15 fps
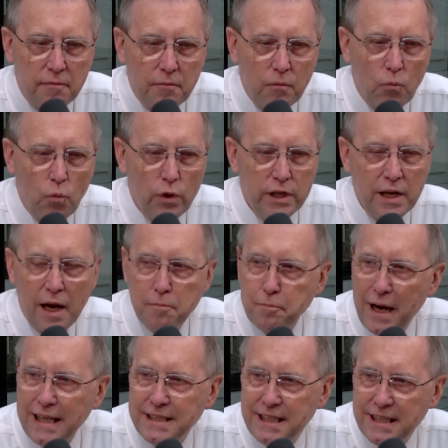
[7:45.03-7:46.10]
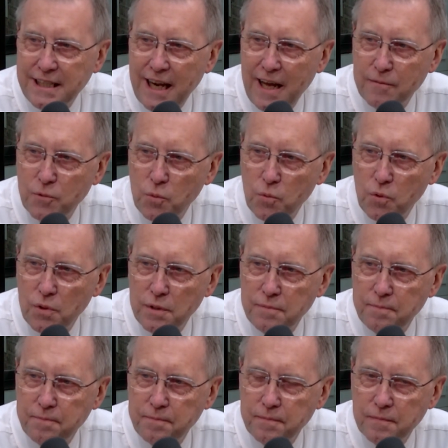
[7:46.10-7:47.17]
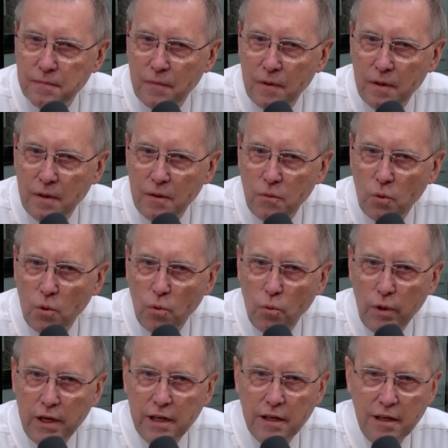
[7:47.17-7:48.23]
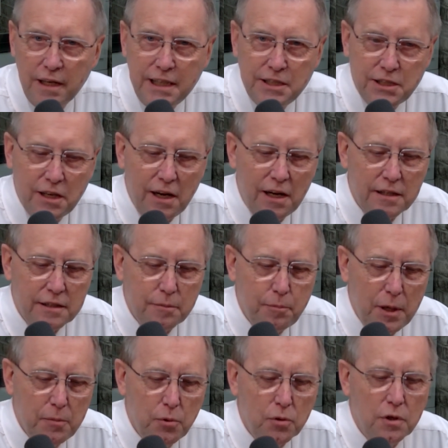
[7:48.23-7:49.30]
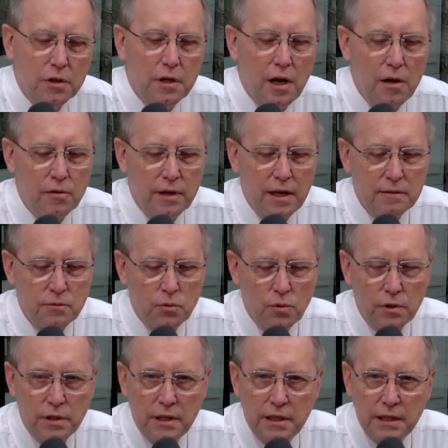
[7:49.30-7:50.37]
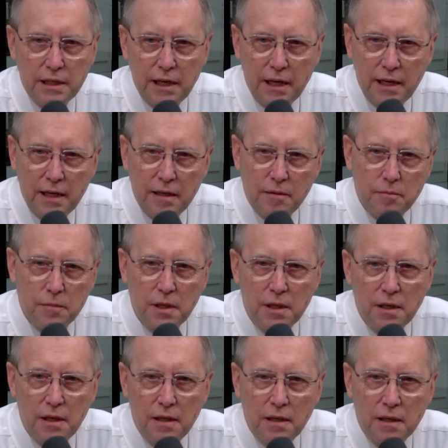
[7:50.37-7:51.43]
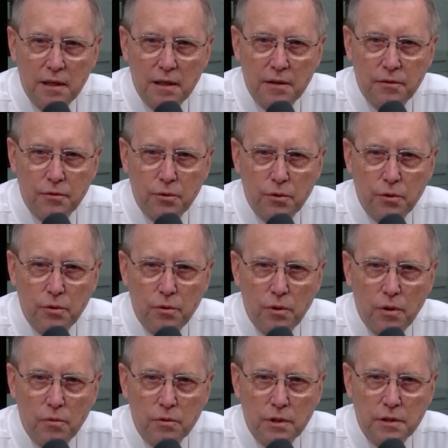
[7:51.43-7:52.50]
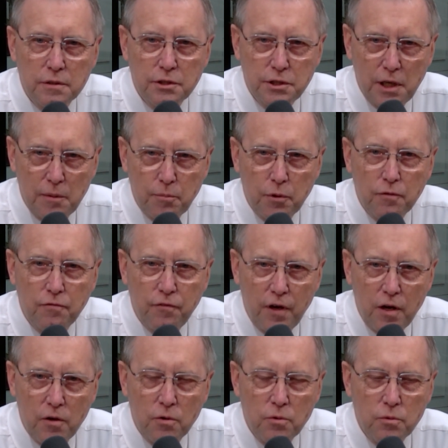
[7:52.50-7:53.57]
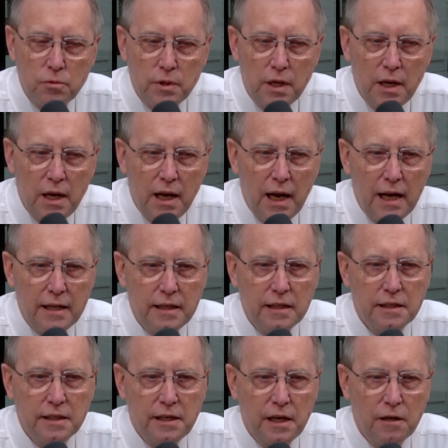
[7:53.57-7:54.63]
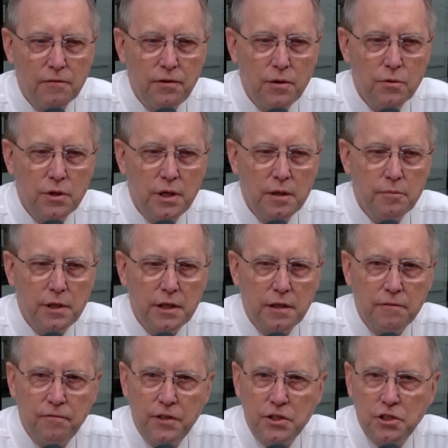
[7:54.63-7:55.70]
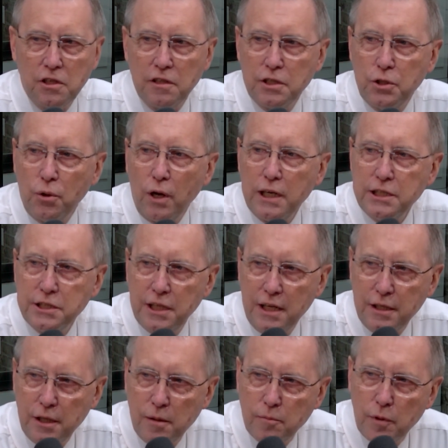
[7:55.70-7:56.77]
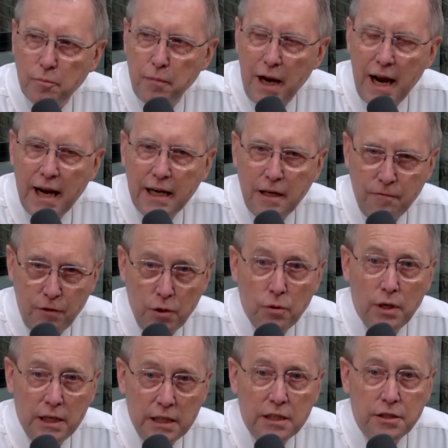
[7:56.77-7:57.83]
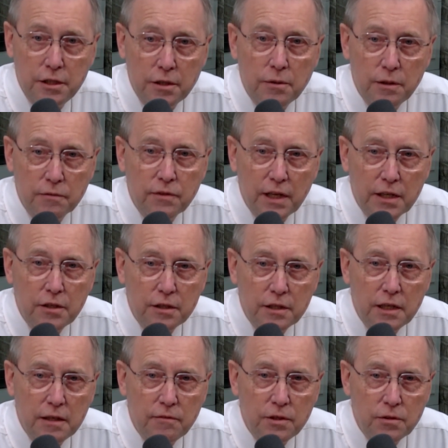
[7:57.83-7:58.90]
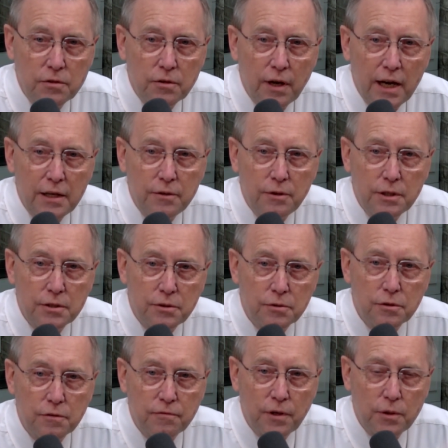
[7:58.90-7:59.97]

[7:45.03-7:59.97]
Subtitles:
we got basic 911, where we at least got the people could call 911, and it came through on a separate phone, and then the telephone company could physically trace that number back if you needed to, if they couldn't give you their address or their phone